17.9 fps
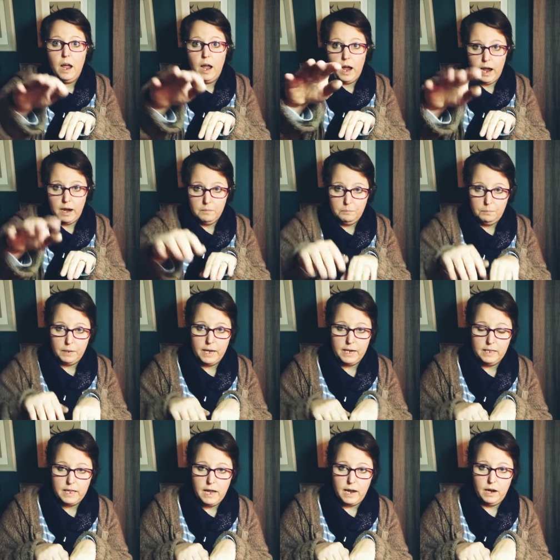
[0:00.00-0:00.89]
and
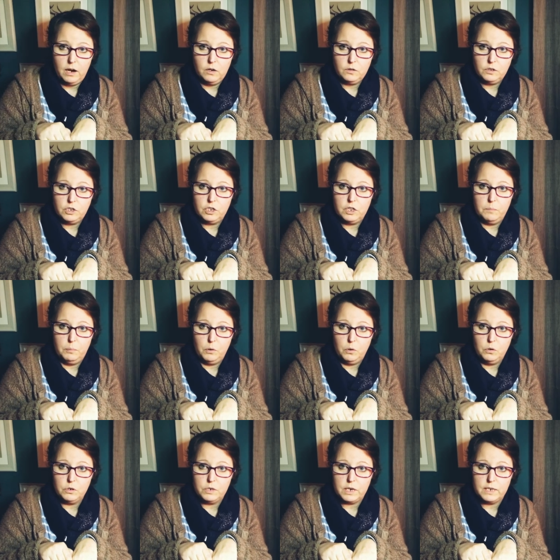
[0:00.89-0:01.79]
blend that onto the
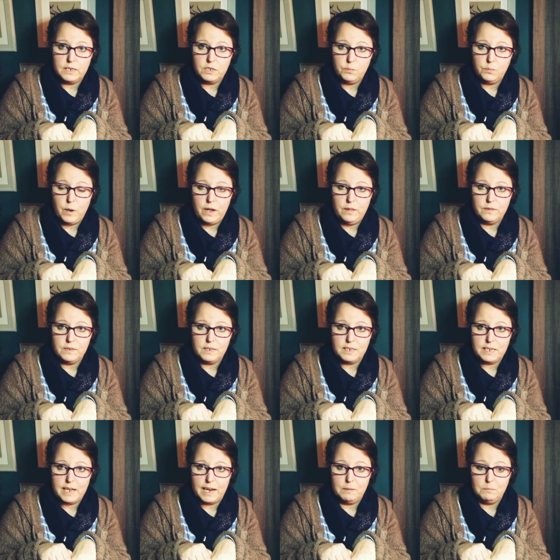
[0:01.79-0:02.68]
board as well at the
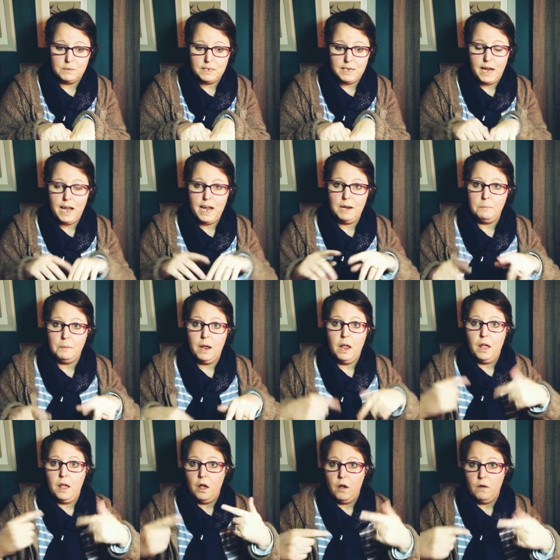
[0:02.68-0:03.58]
same time.
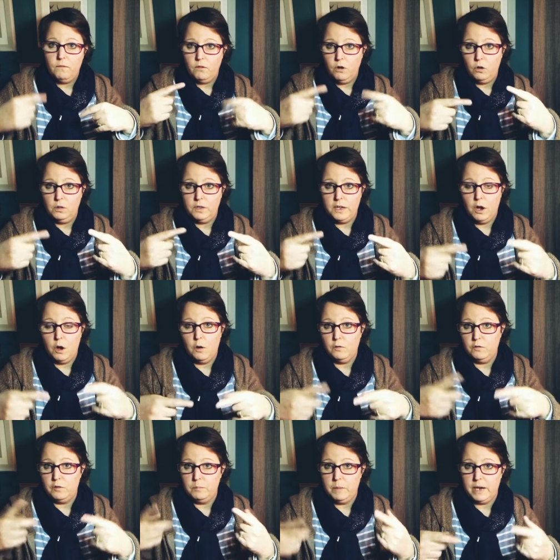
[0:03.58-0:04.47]
Roll it
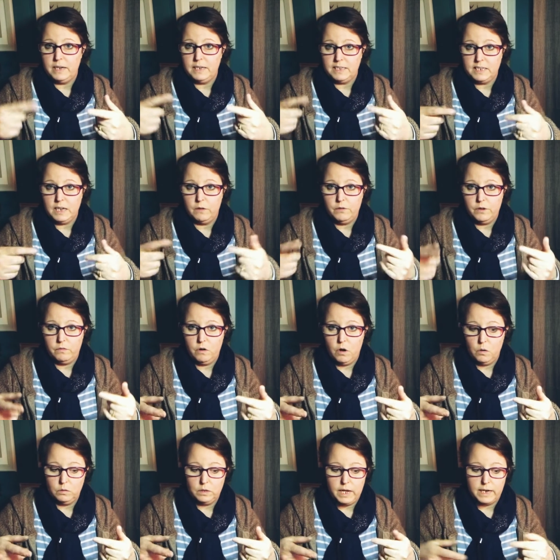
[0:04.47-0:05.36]
off and make yourself your
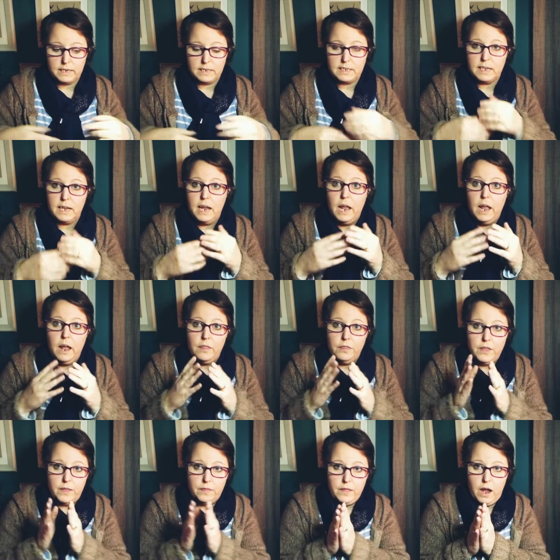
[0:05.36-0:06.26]
rolags.
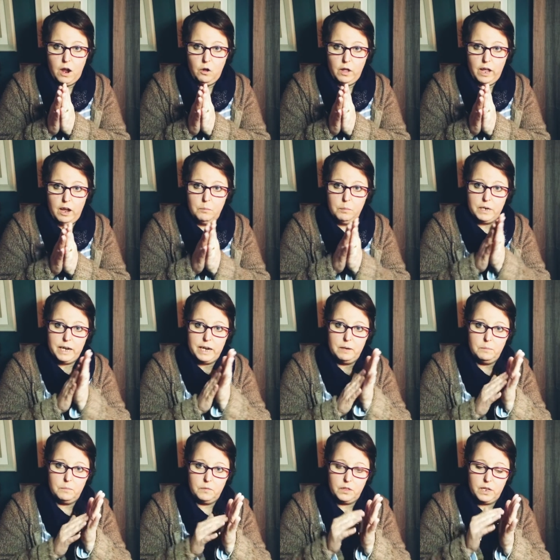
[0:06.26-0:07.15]
Then that will help
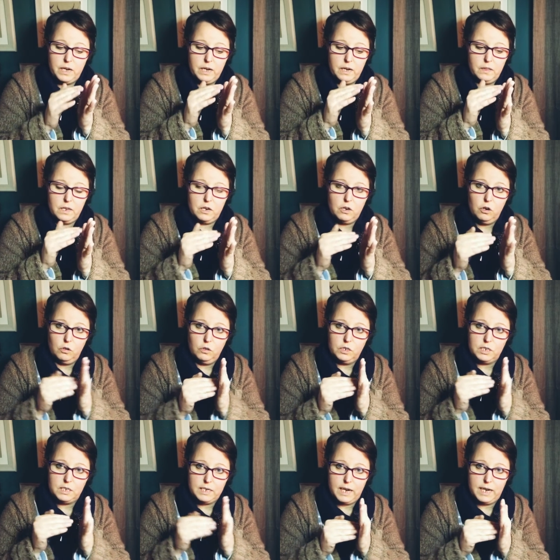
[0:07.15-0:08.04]
keep the, the
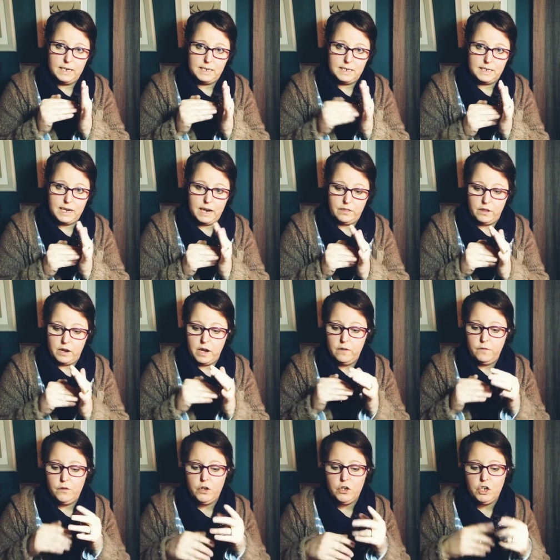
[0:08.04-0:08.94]
colours tied together.
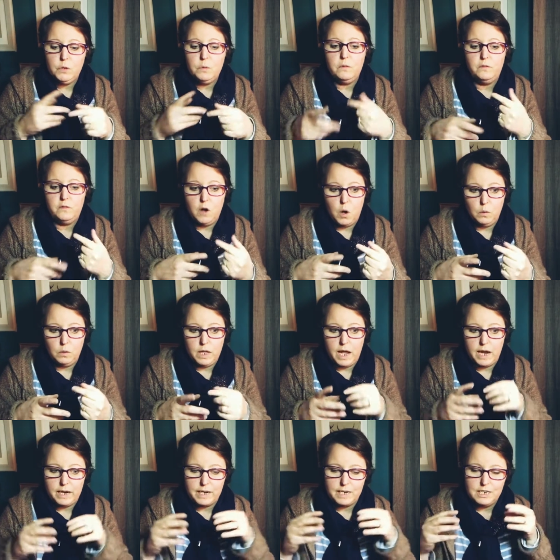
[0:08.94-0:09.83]
If you do a
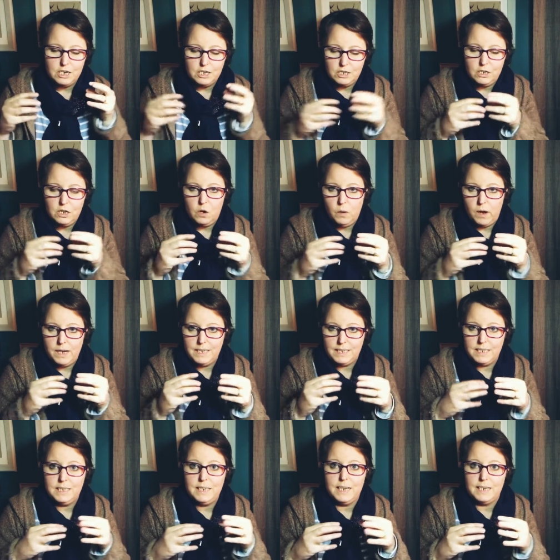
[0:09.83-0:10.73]
fauxlag, it doesn't quite
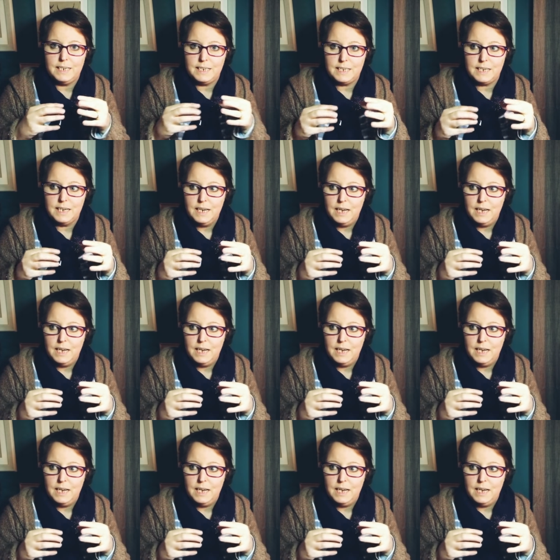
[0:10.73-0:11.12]
sit